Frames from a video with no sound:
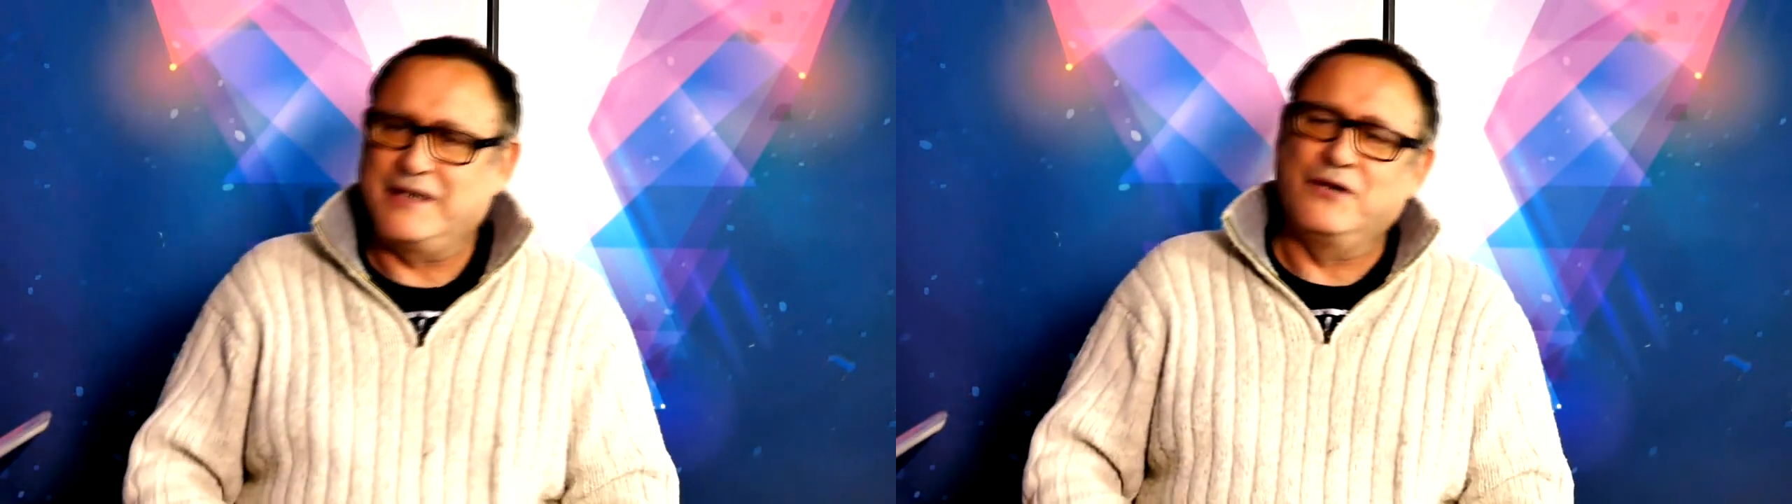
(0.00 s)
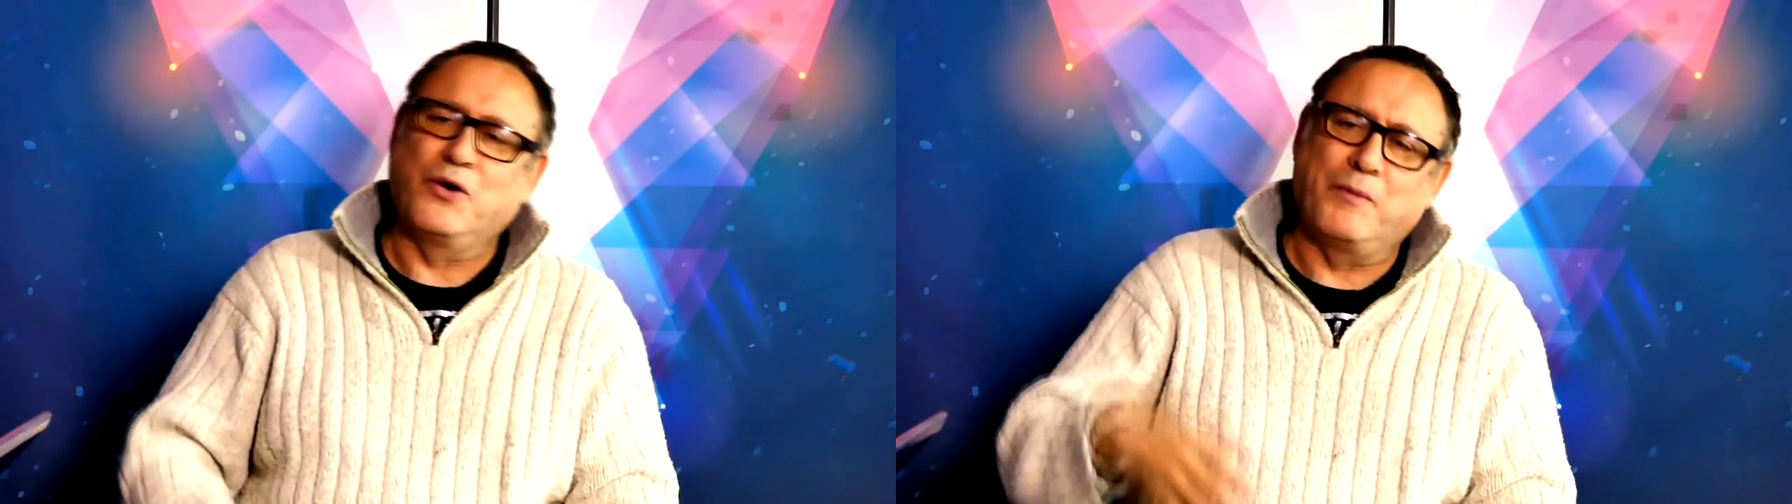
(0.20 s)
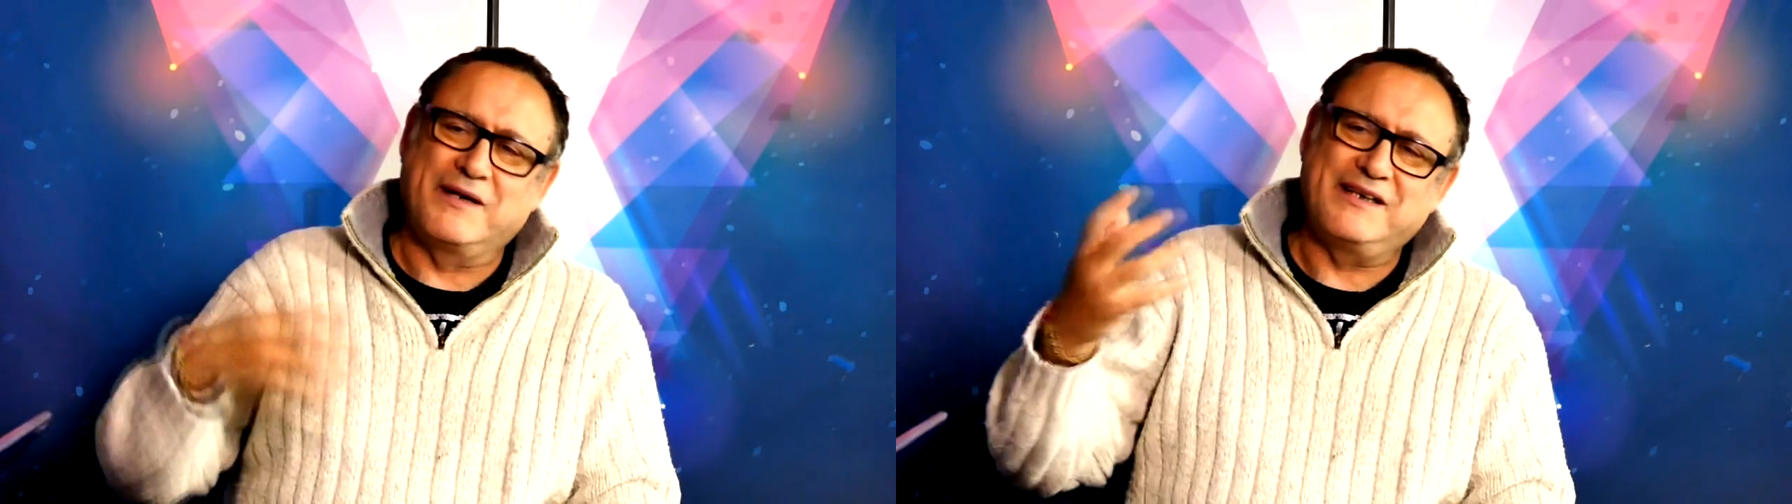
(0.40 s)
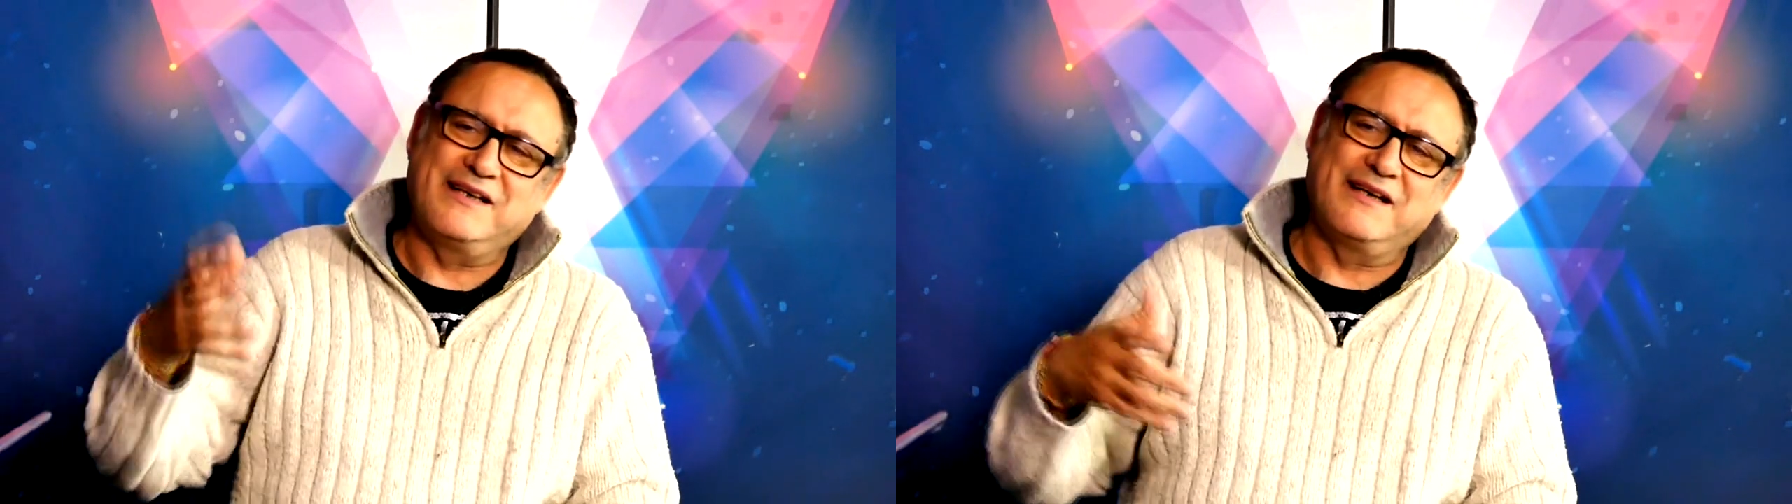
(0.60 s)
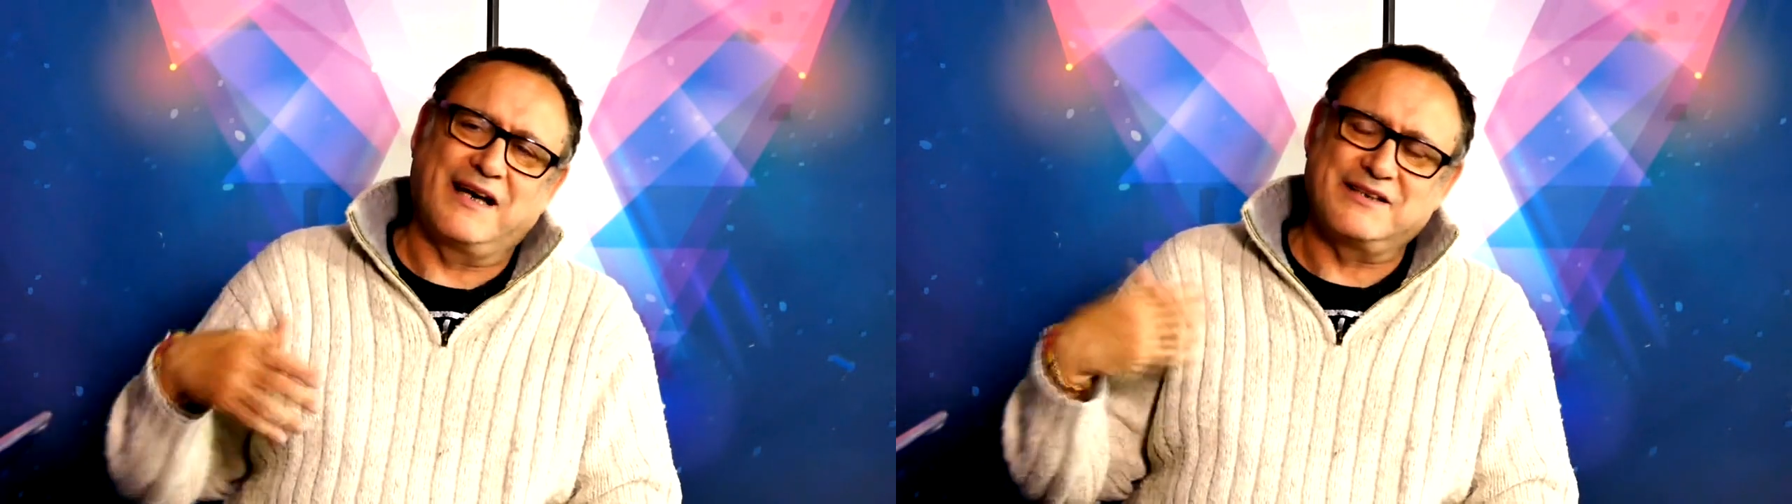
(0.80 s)
Nobody
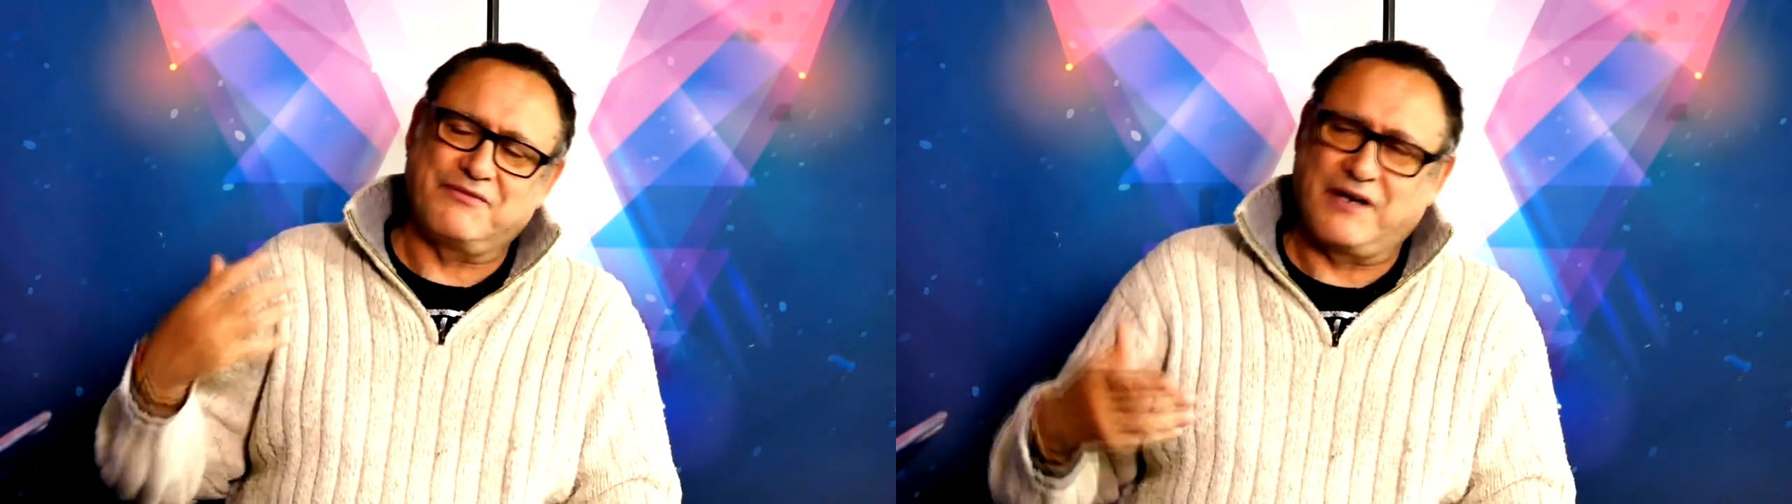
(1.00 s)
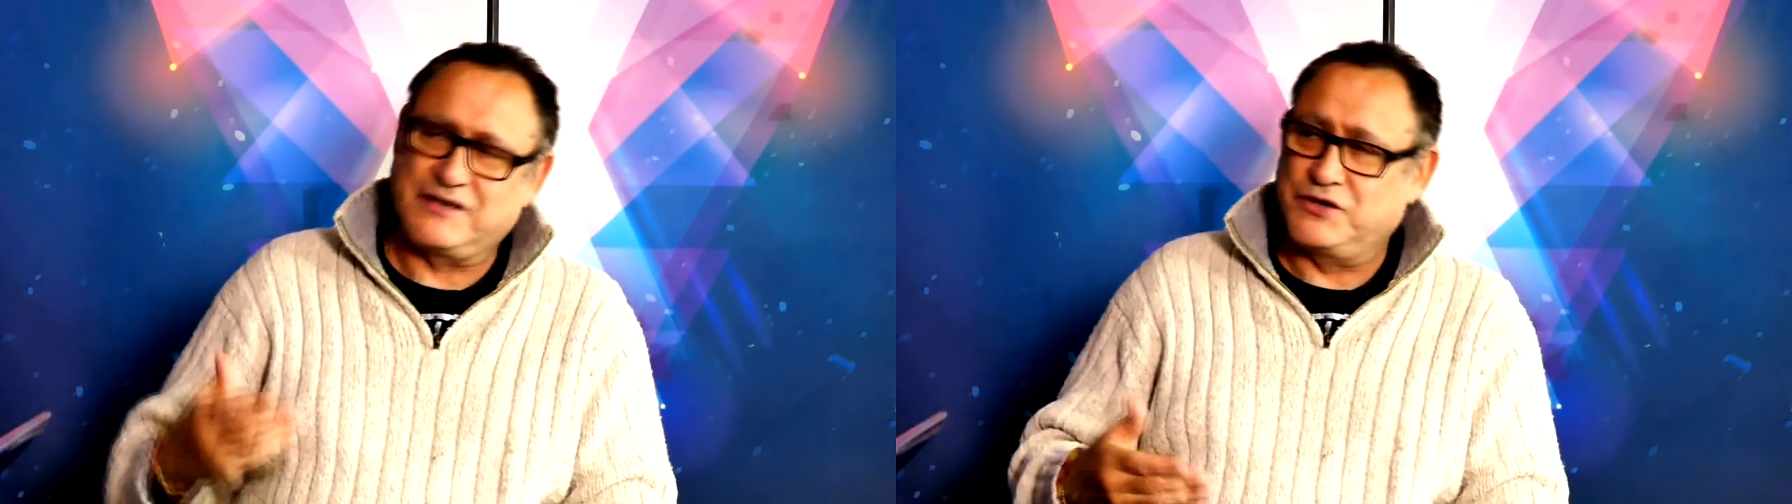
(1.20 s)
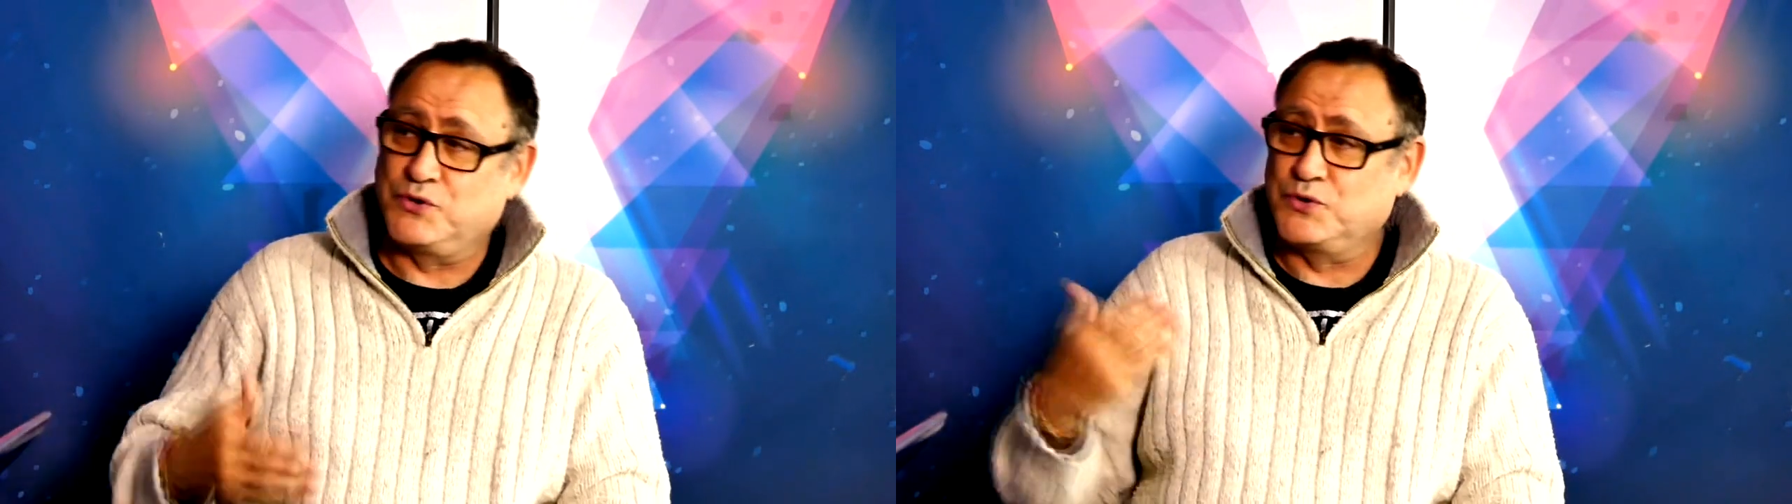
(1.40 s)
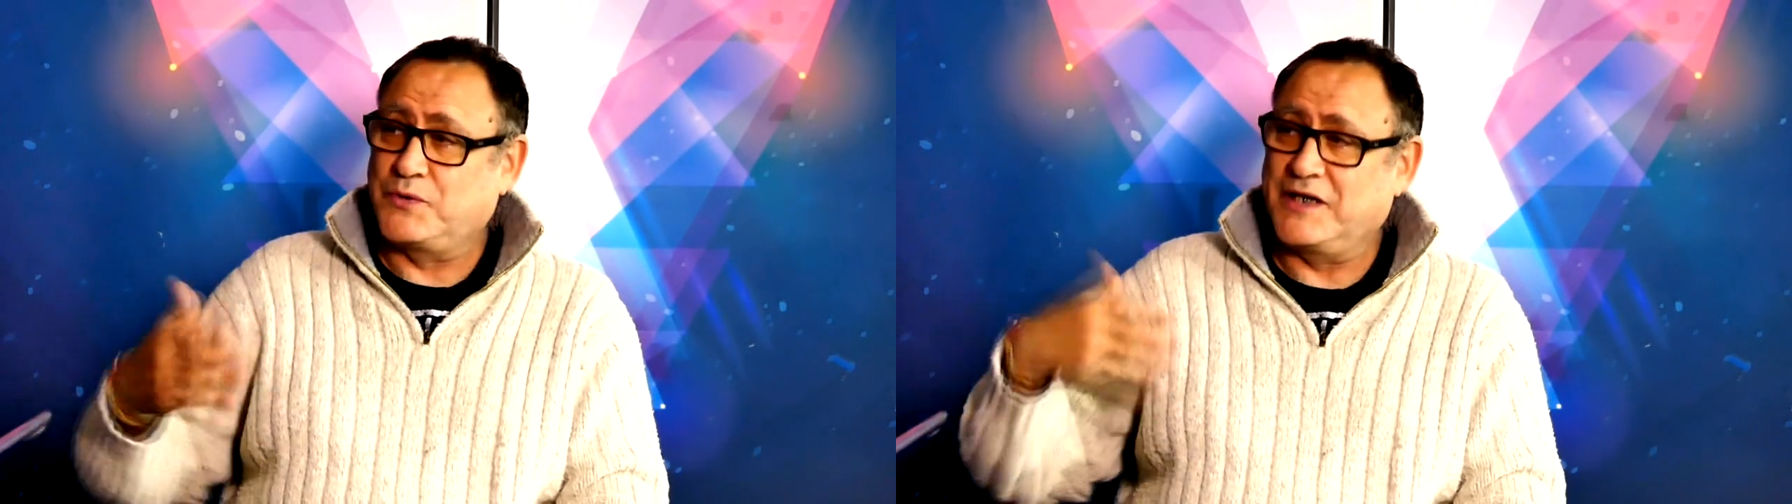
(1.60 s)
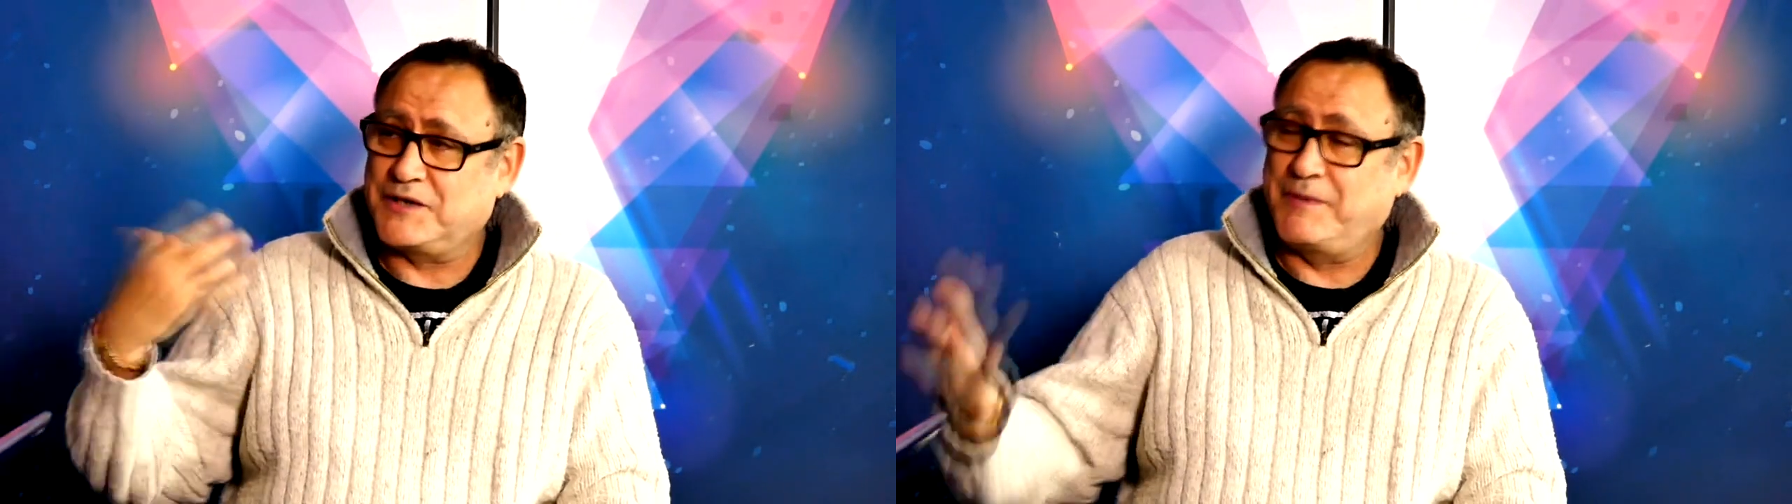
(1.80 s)
denies the fact that Jews were
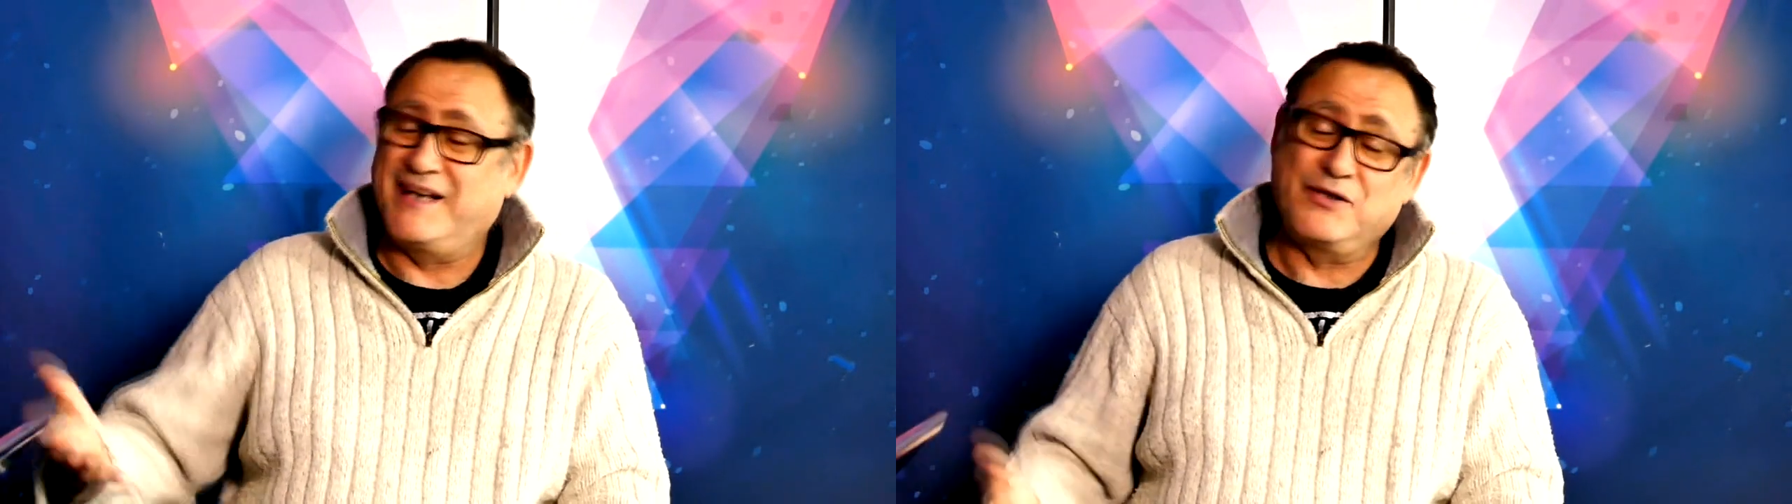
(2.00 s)
expelled.